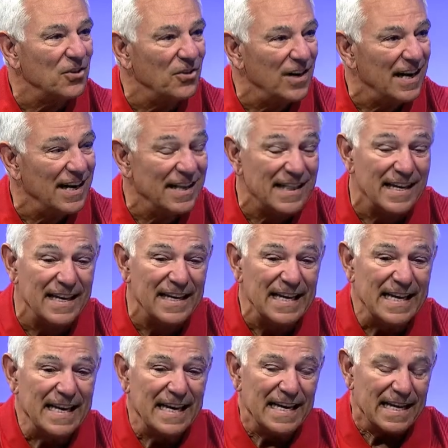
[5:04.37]
doing anything,
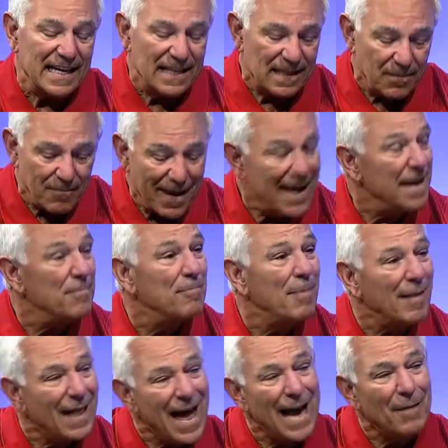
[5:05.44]
the Maine
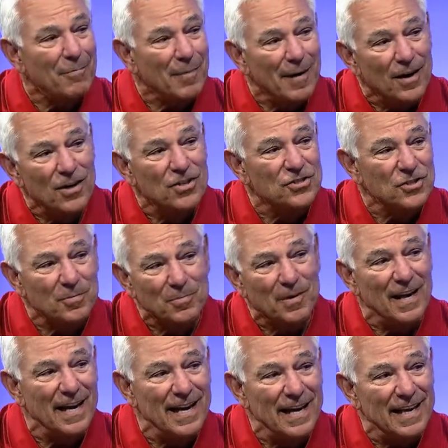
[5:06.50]
Black Bears are
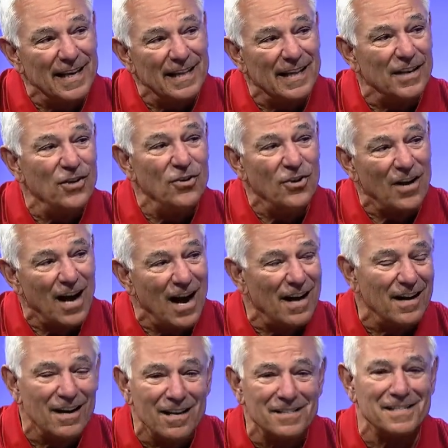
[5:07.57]
playing the
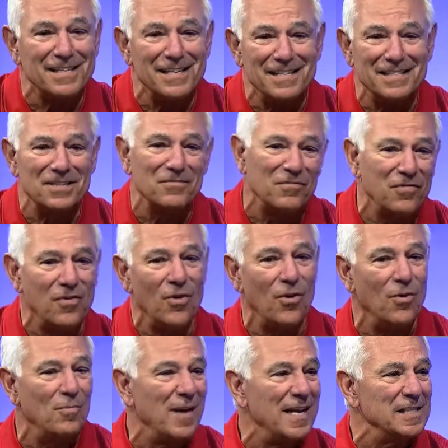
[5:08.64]
Yukon Huskies in
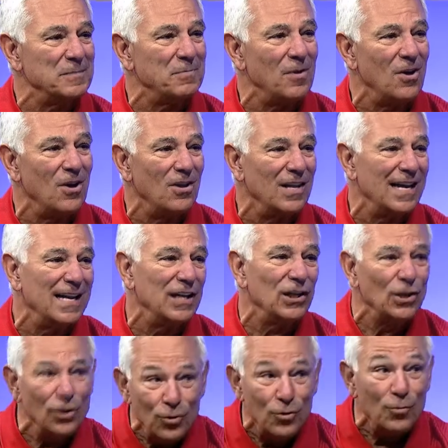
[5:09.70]
fall baseball, and
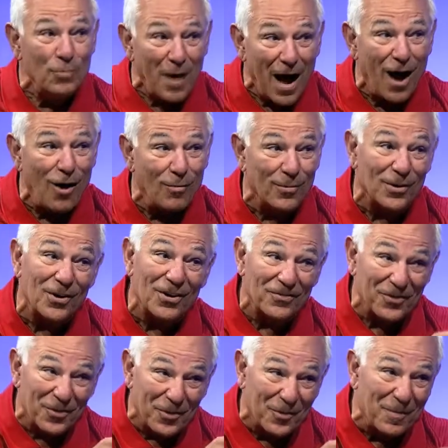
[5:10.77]
Lou Palmer,
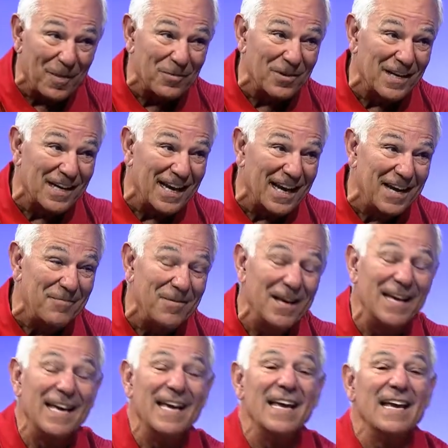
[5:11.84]
if you remember the name,
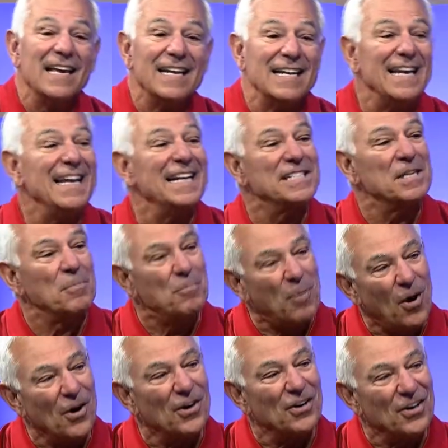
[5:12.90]
needs a
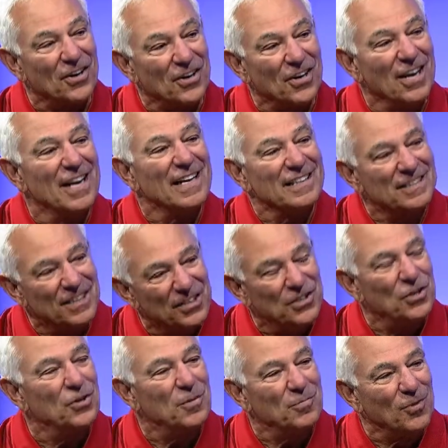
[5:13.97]
partner to
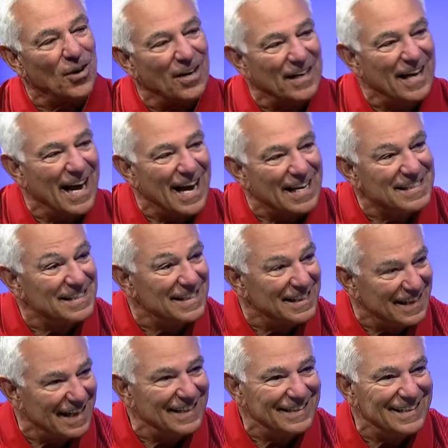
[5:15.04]
do a broadcast
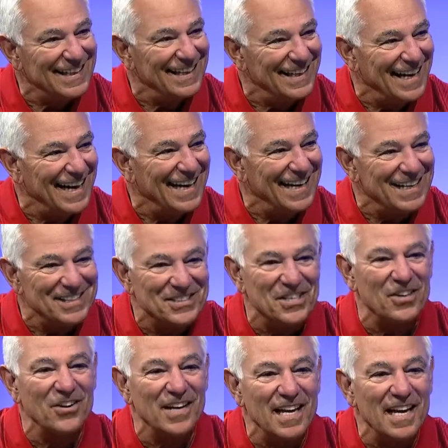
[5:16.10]
in 1980.
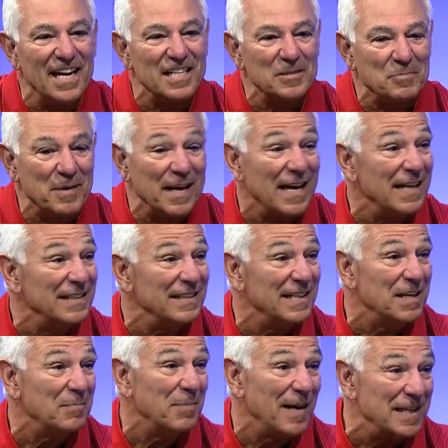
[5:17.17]
So ESPN
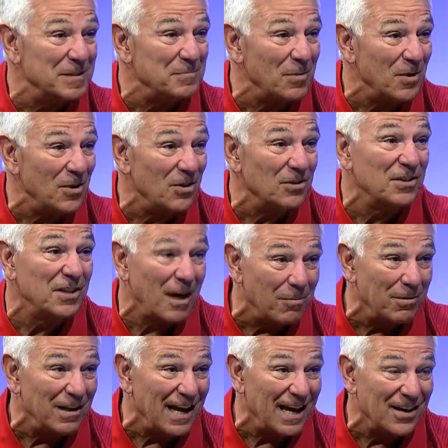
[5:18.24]
did a baseball
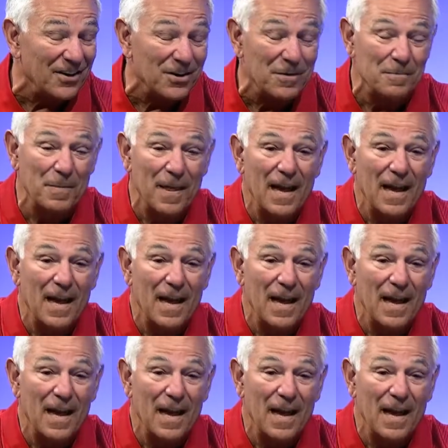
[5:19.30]
doubleheader